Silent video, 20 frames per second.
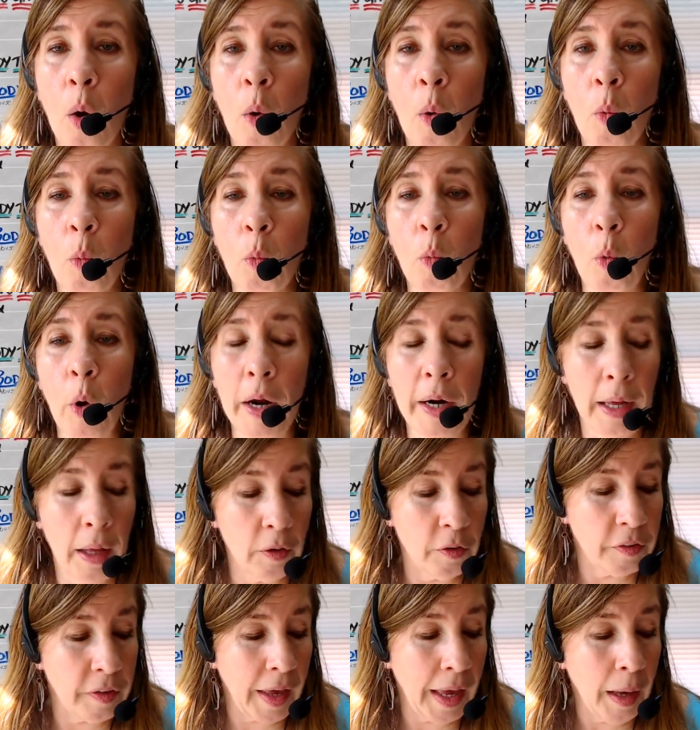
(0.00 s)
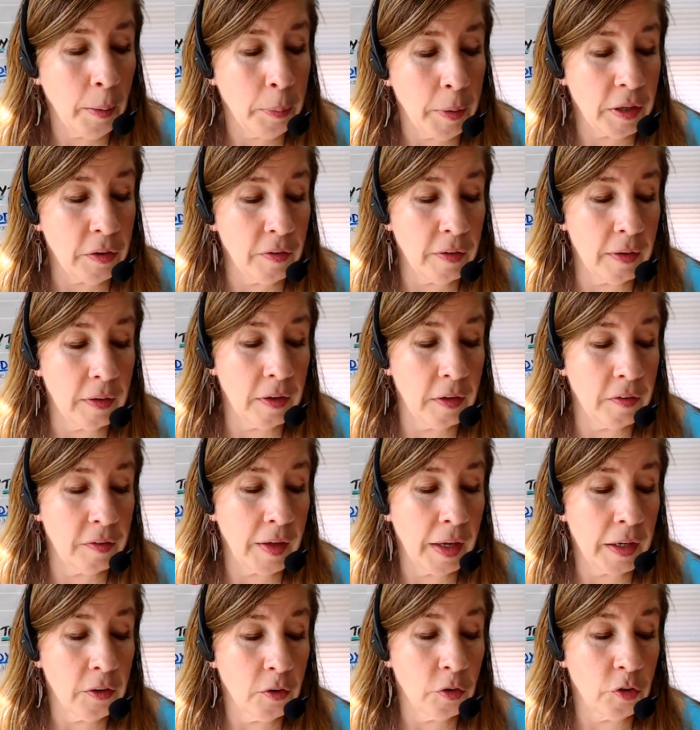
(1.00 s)
What else happens in this
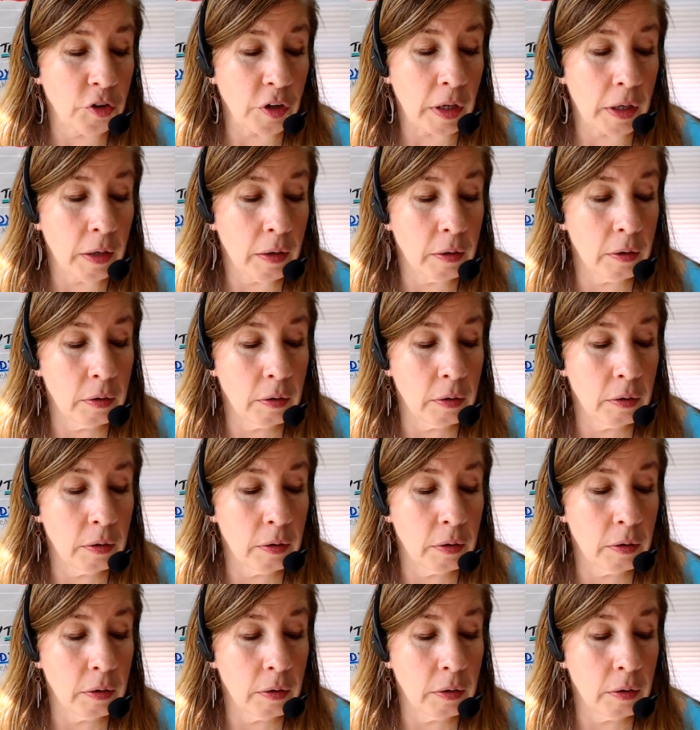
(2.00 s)
energy?